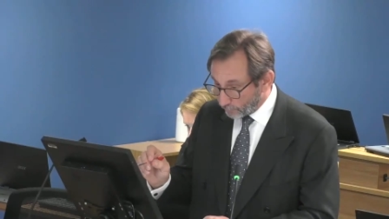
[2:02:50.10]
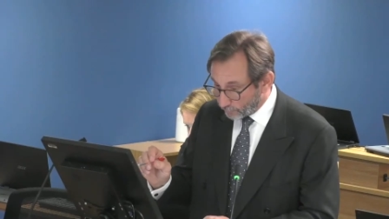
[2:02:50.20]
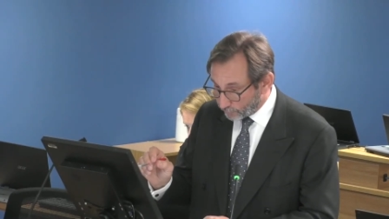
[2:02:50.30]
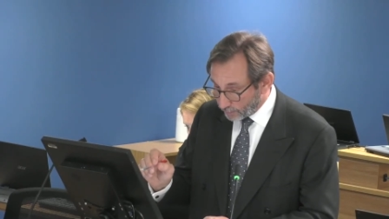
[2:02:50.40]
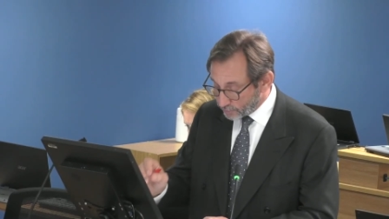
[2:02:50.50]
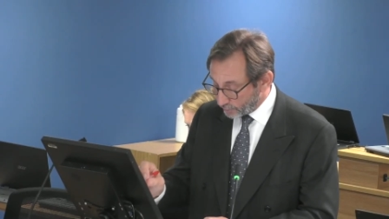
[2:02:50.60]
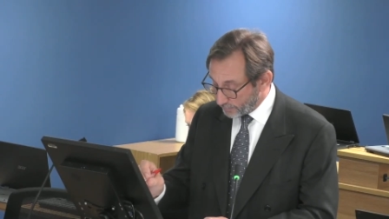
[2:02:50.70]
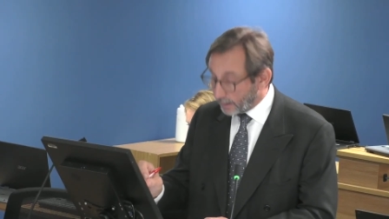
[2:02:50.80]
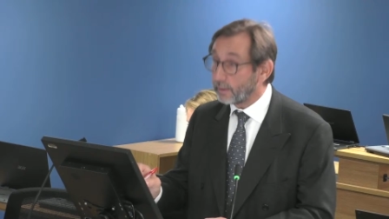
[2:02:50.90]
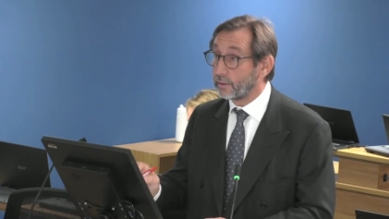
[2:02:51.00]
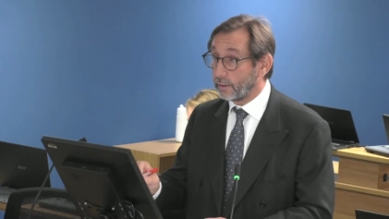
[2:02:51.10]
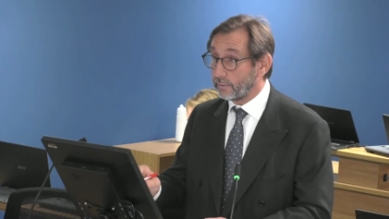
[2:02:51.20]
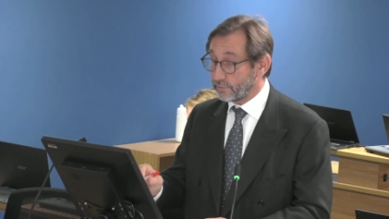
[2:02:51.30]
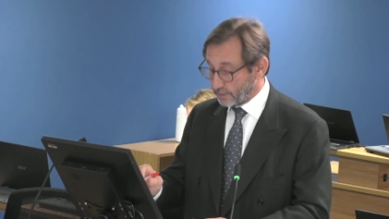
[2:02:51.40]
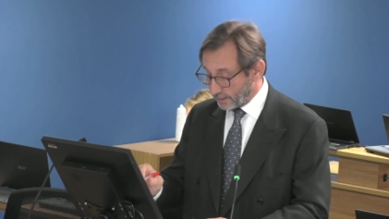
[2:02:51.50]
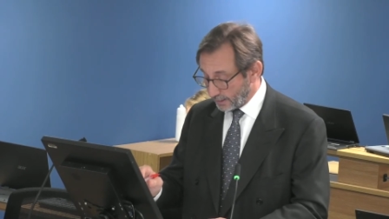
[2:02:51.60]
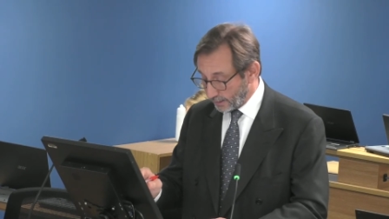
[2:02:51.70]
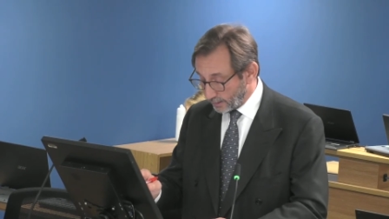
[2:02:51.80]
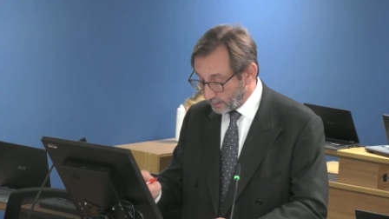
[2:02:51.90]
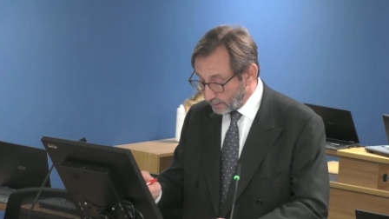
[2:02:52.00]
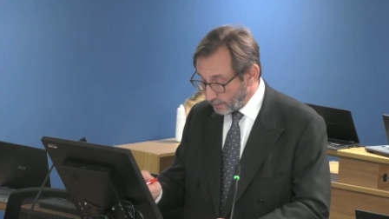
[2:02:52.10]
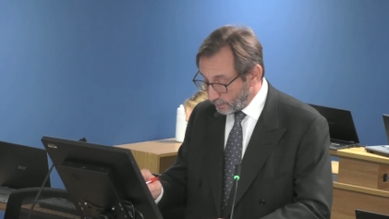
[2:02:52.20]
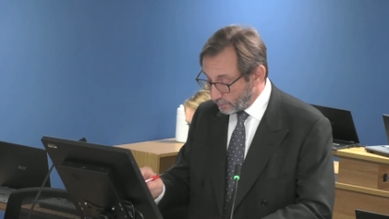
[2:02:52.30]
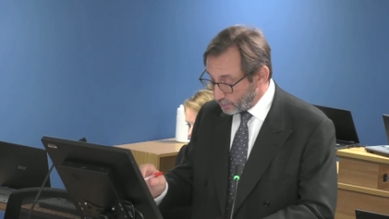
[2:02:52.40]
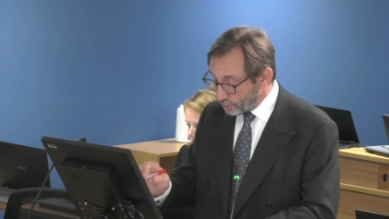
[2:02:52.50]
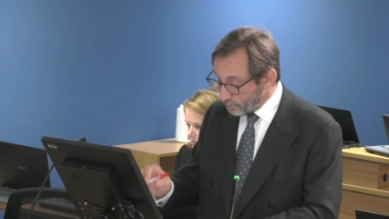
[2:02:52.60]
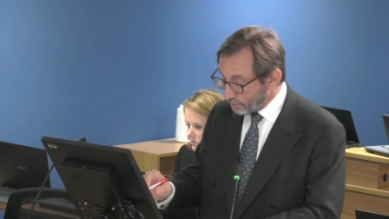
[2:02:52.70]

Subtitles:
those three paragraphs there that you would